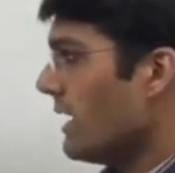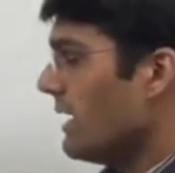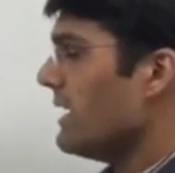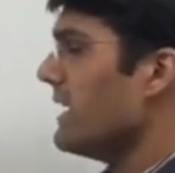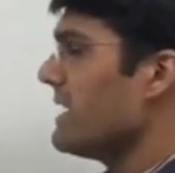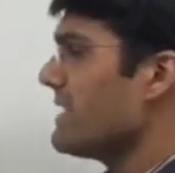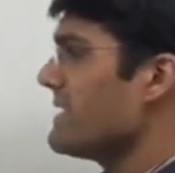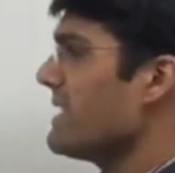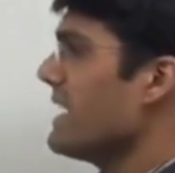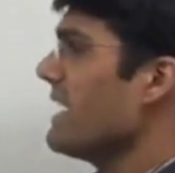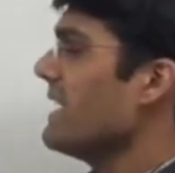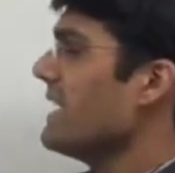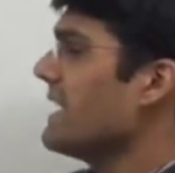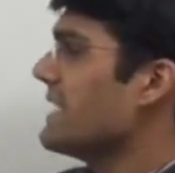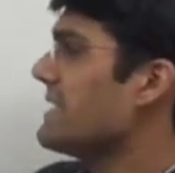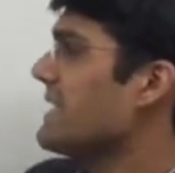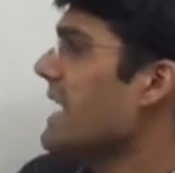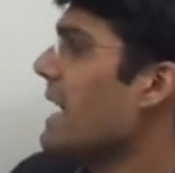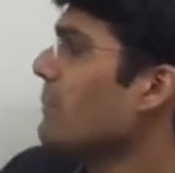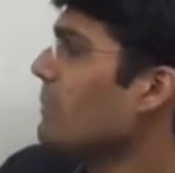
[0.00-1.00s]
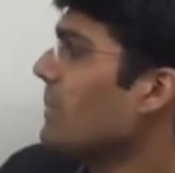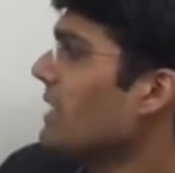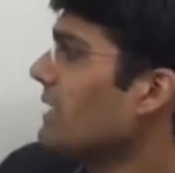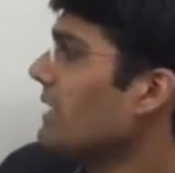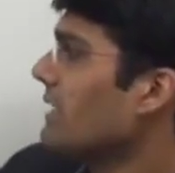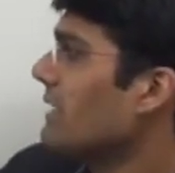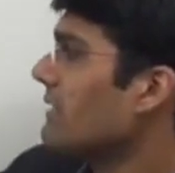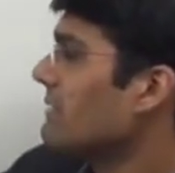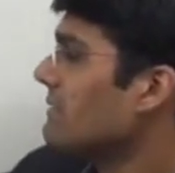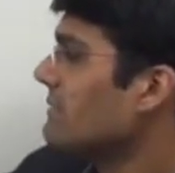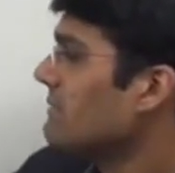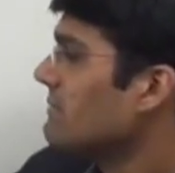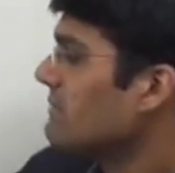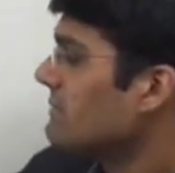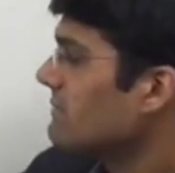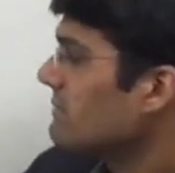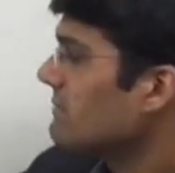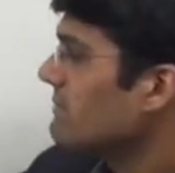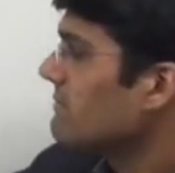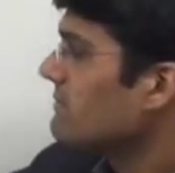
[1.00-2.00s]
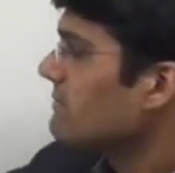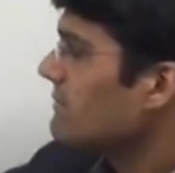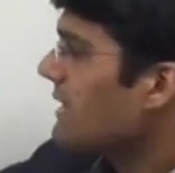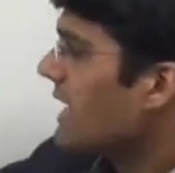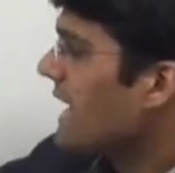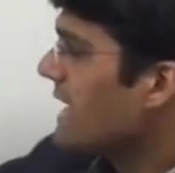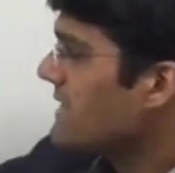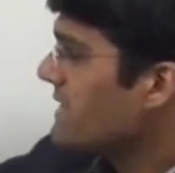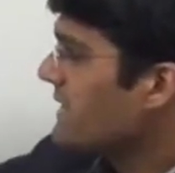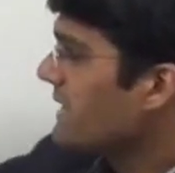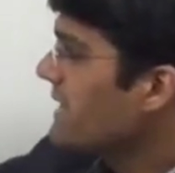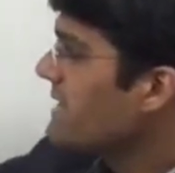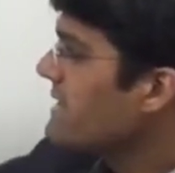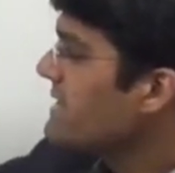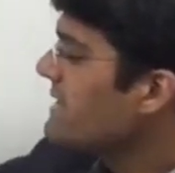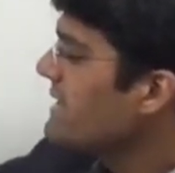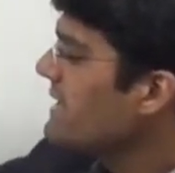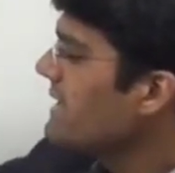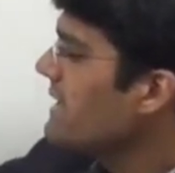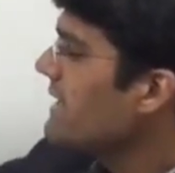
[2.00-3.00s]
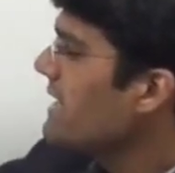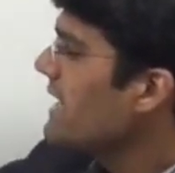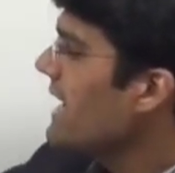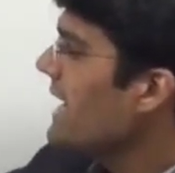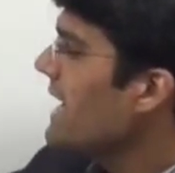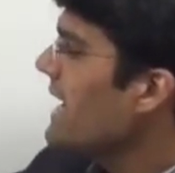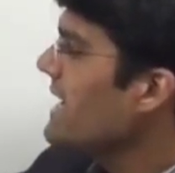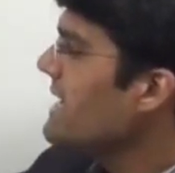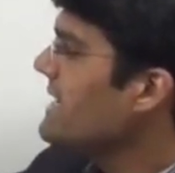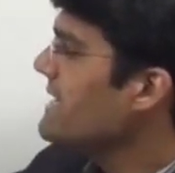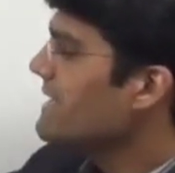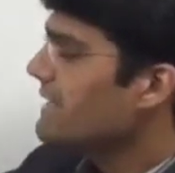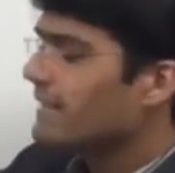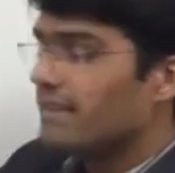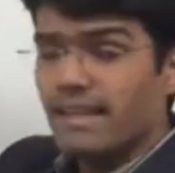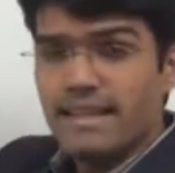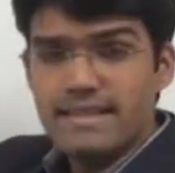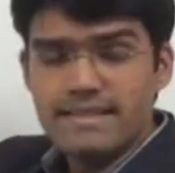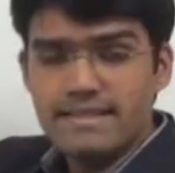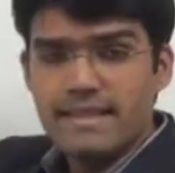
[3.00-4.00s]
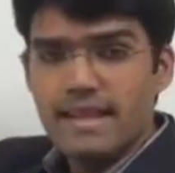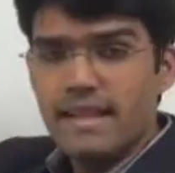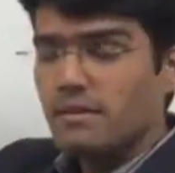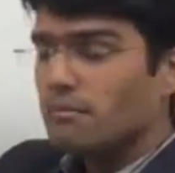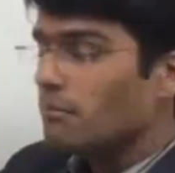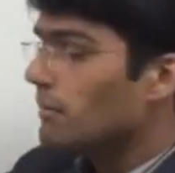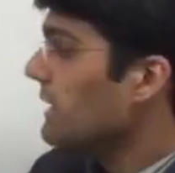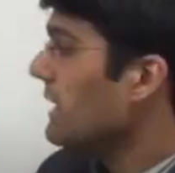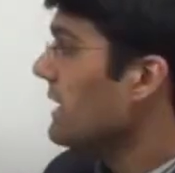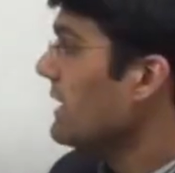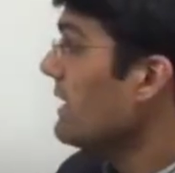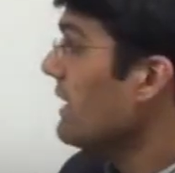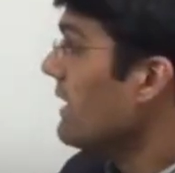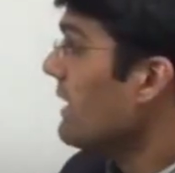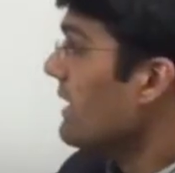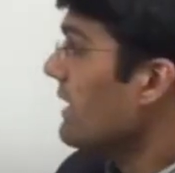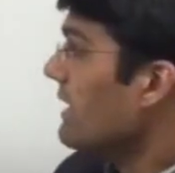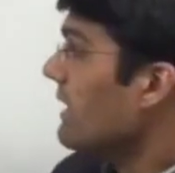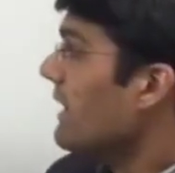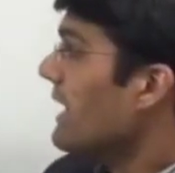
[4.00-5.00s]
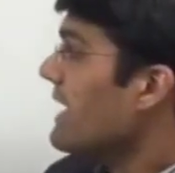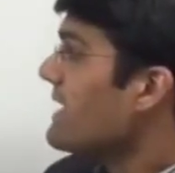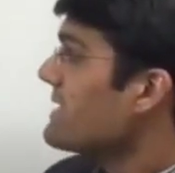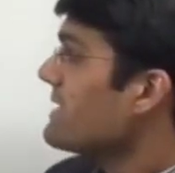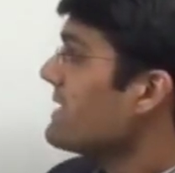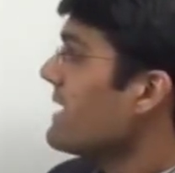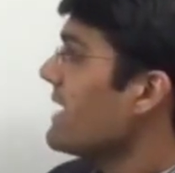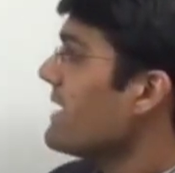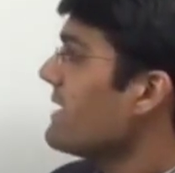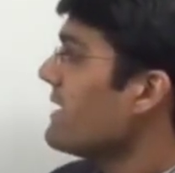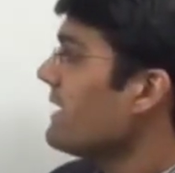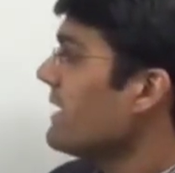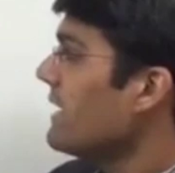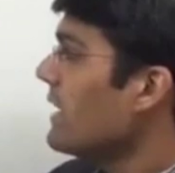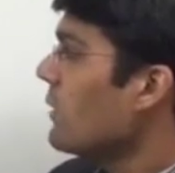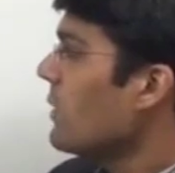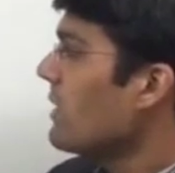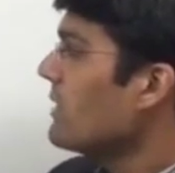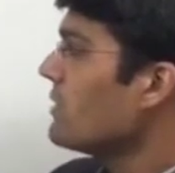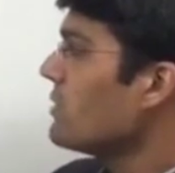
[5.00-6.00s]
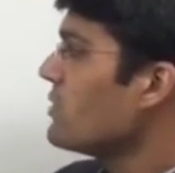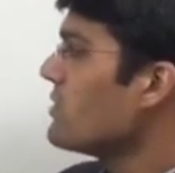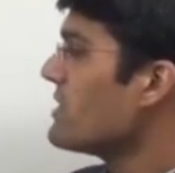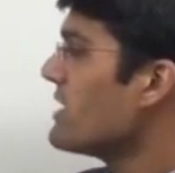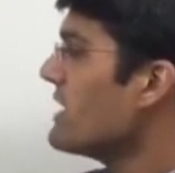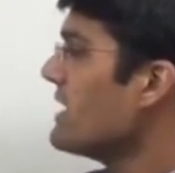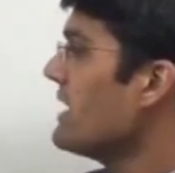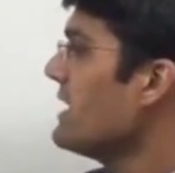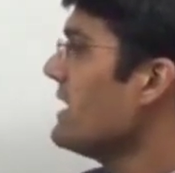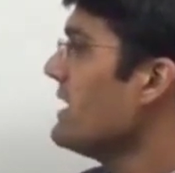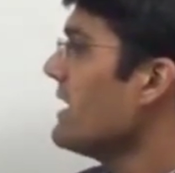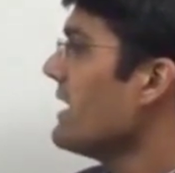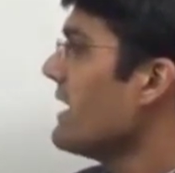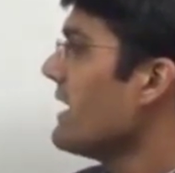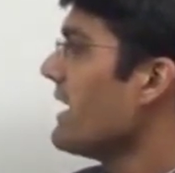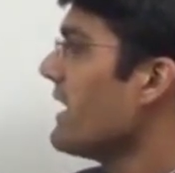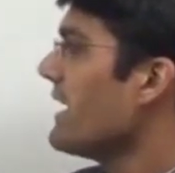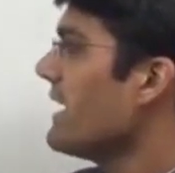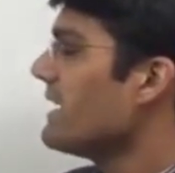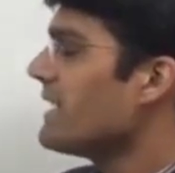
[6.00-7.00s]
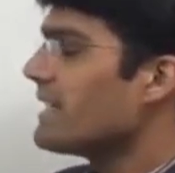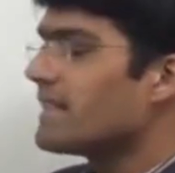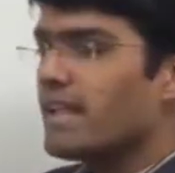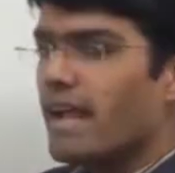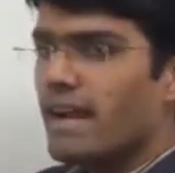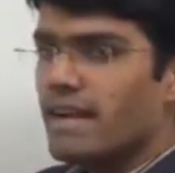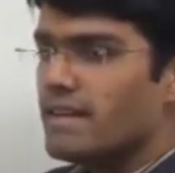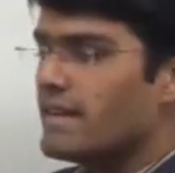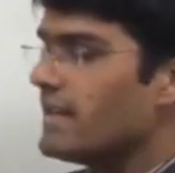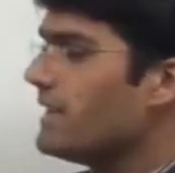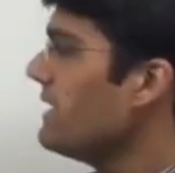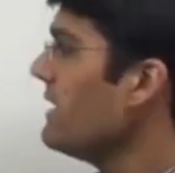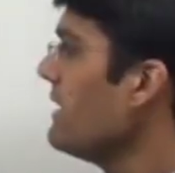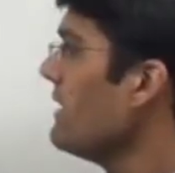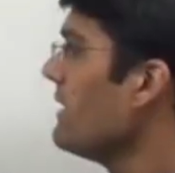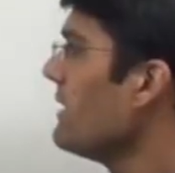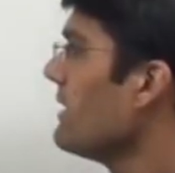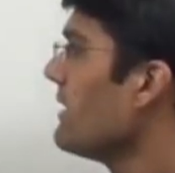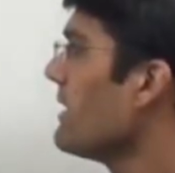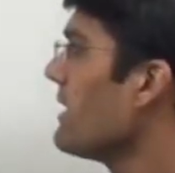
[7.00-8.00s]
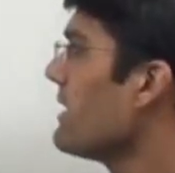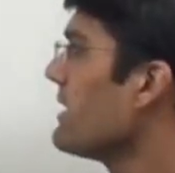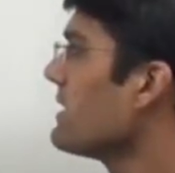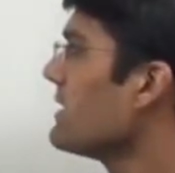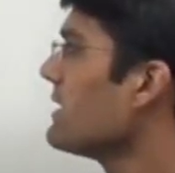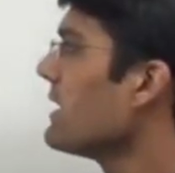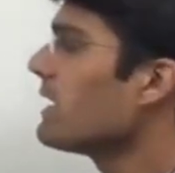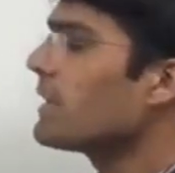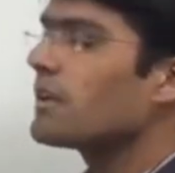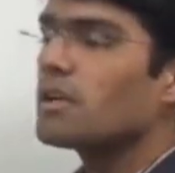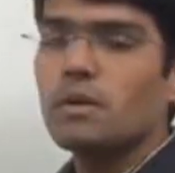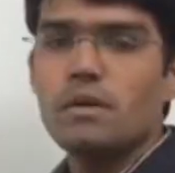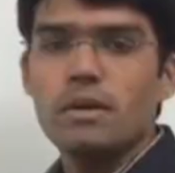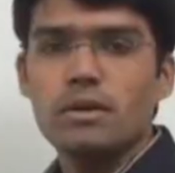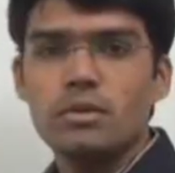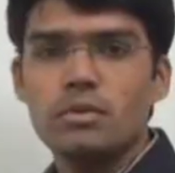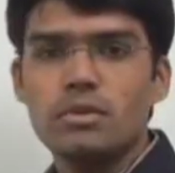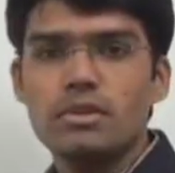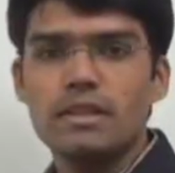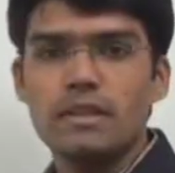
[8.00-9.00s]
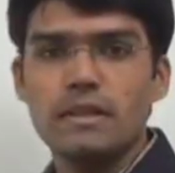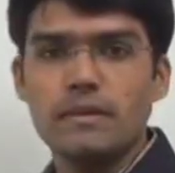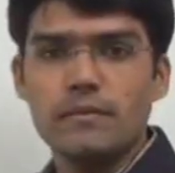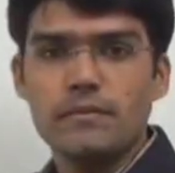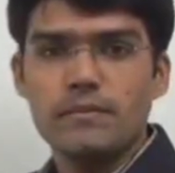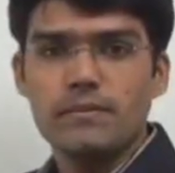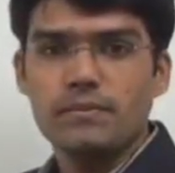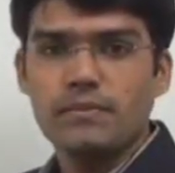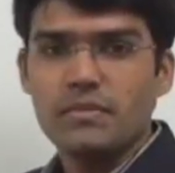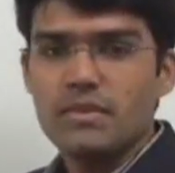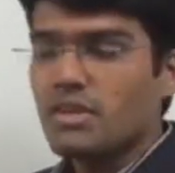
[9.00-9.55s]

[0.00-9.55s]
Let us take an example here. As you can see, A is less than B, less than equal to C, greater than D, greater than or equal to E.